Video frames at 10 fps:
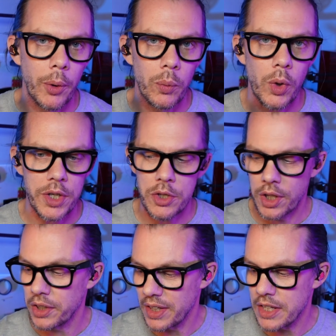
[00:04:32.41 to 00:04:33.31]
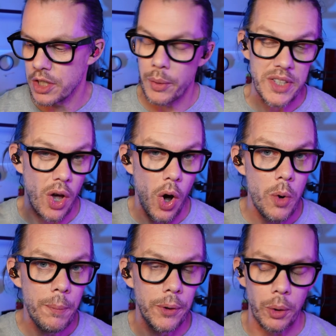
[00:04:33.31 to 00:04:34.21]
But what you're going to need to do is
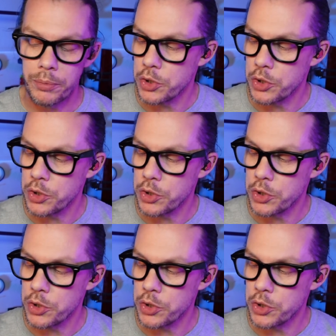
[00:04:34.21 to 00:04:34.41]
open up the